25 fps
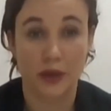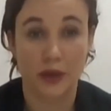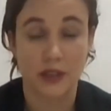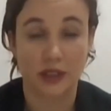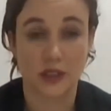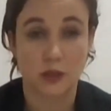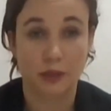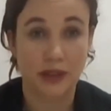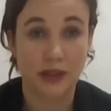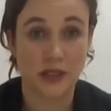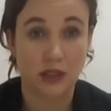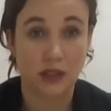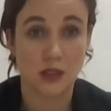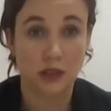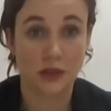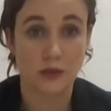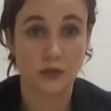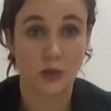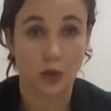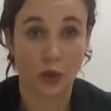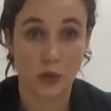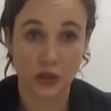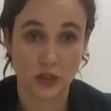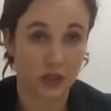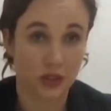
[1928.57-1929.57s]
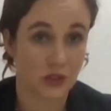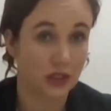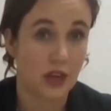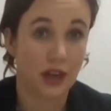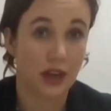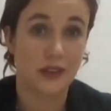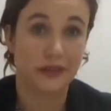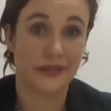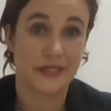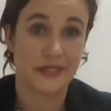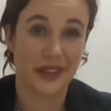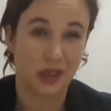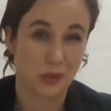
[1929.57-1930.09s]
expensive or just
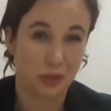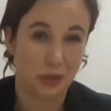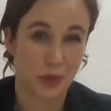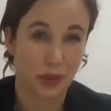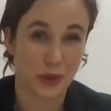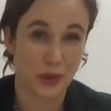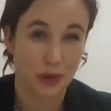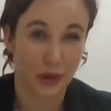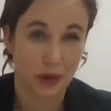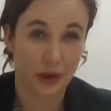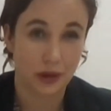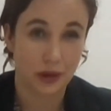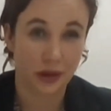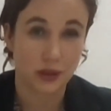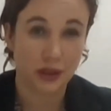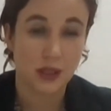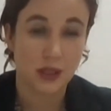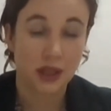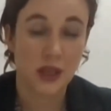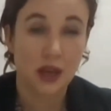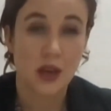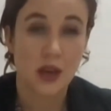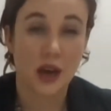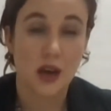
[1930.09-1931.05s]
not available at all.